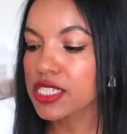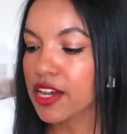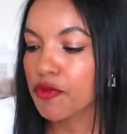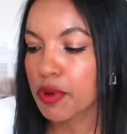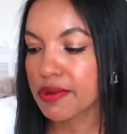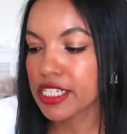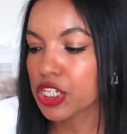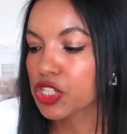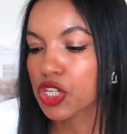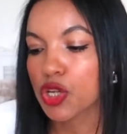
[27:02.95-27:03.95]
yourself
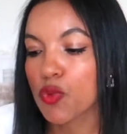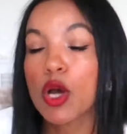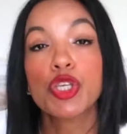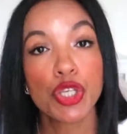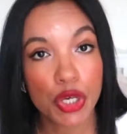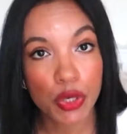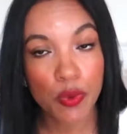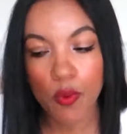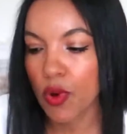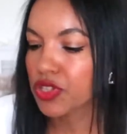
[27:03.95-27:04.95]
permission to do what
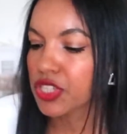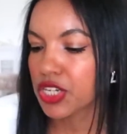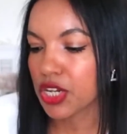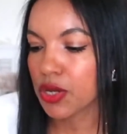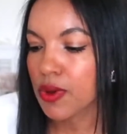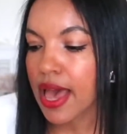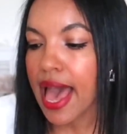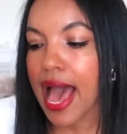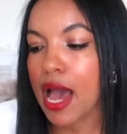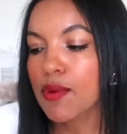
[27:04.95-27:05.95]
you want to do.
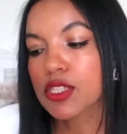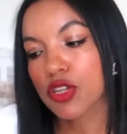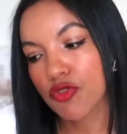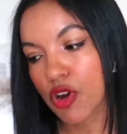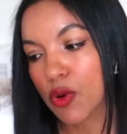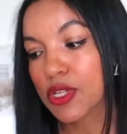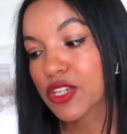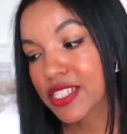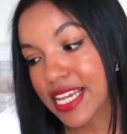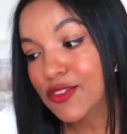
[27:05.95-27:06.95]
I want to grow a
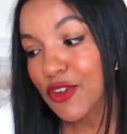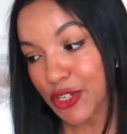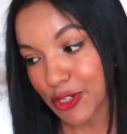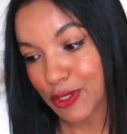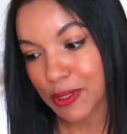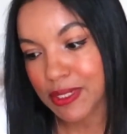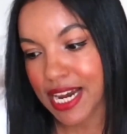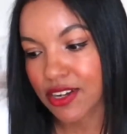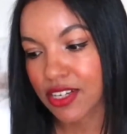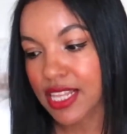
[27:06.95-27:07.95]
successful YouTube
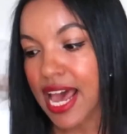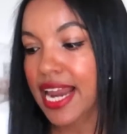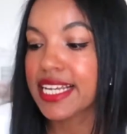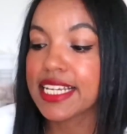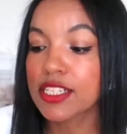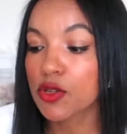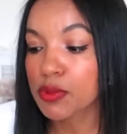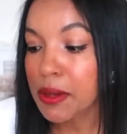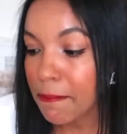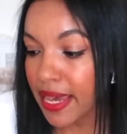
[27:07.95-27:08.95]
channel, and it is
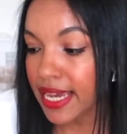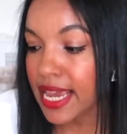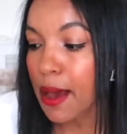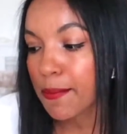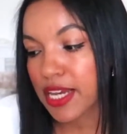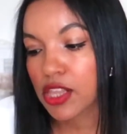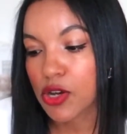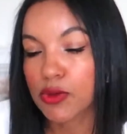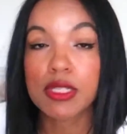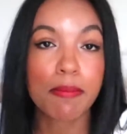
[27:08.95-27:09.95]
up to me and me
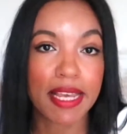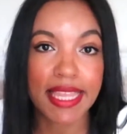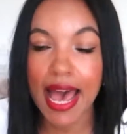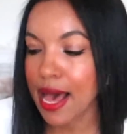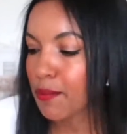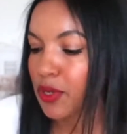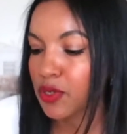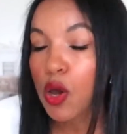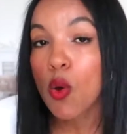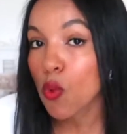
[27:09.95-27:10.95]
alone to make that
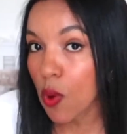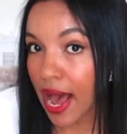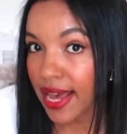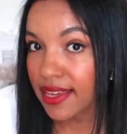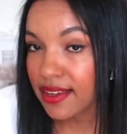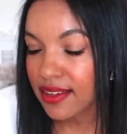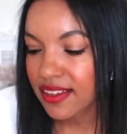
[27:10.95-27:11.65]
happen. Why?